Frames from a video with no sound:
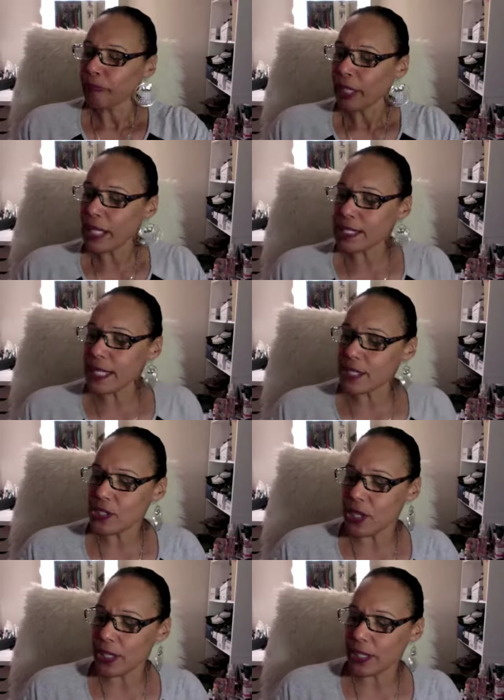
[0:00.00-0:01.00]
Let's get
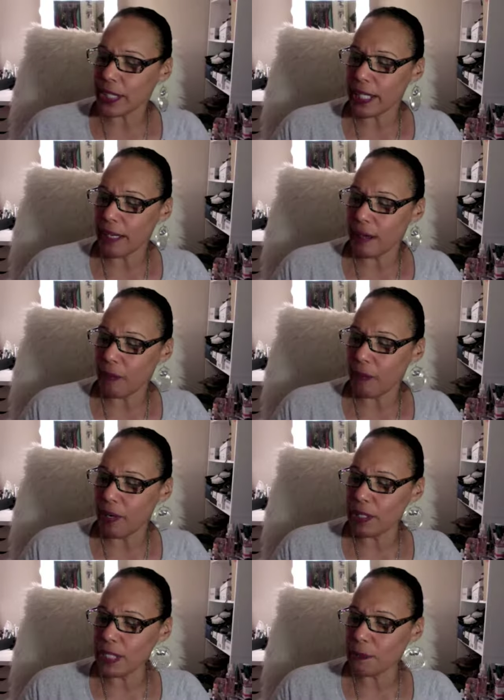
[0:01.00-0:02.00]
started. I got
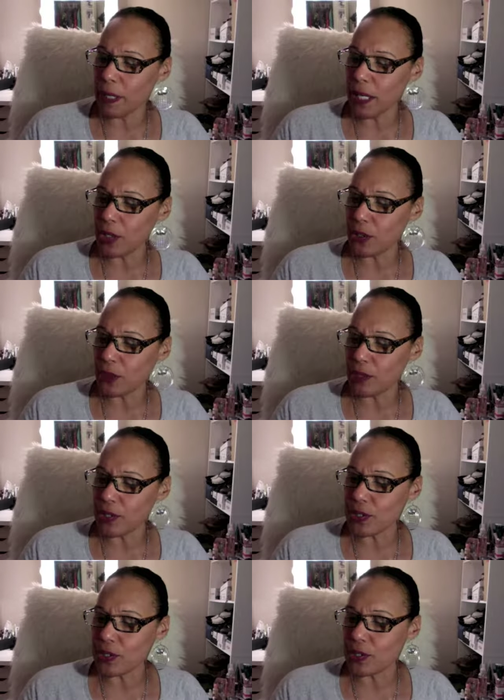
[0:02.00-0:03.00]
one speed
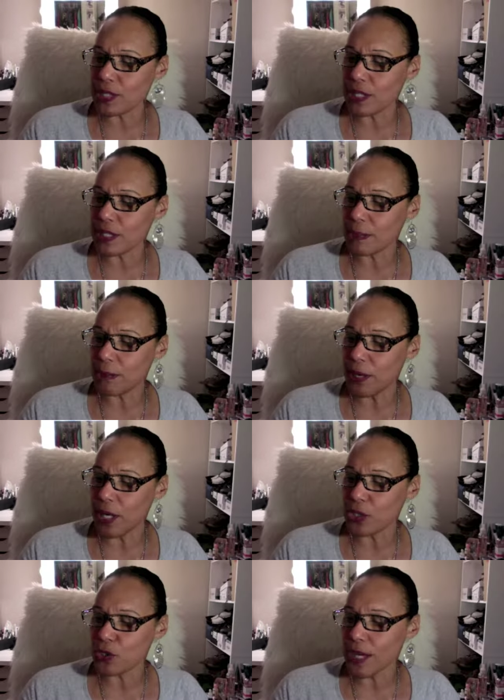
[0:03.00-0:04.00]
universal sensitive
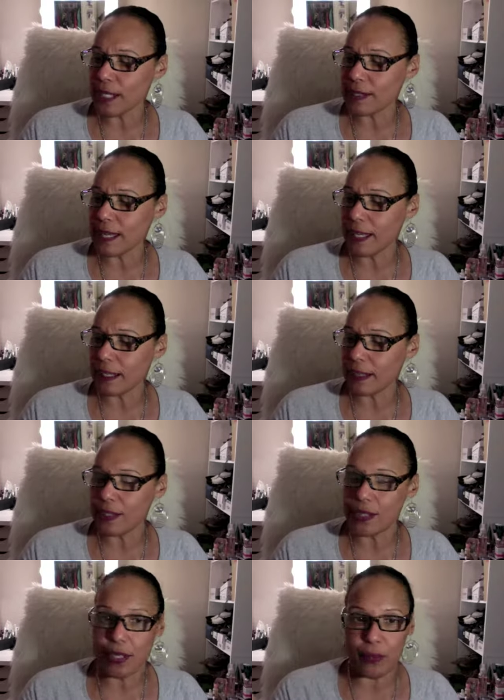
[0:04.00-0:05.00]
brush dry side
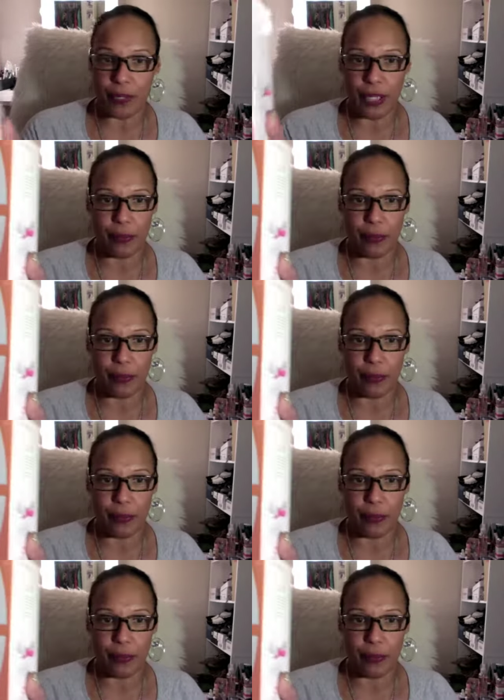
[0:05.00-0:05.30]
cleanser one year